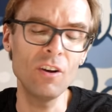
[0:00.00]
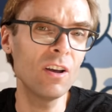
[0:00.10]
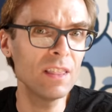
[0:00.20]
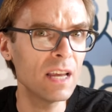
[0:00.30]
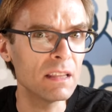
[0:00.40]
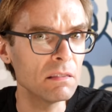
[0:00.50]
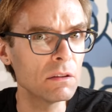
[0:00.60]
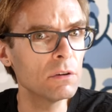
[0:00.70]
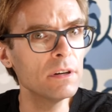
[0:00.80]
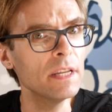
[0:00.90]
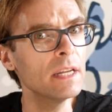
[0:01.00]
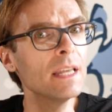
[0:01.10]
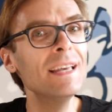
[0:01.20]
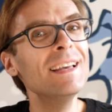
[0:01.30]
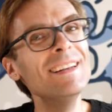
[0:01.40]
online learning.
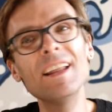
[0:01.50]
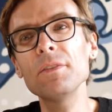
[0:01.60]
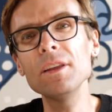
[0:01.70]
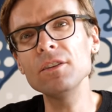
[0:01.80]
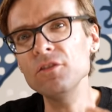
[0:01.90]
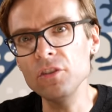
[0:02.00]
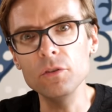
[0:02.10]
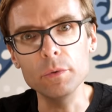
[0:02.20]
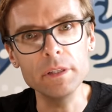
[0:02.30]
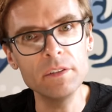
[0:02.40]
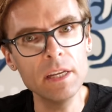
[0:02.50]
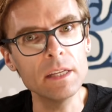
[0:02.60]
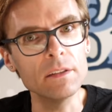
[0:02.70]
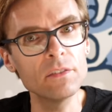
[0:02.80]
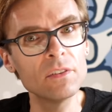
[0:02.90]
Nothing too
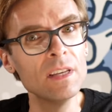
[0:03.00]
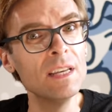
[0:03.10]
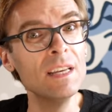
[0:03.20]
intense.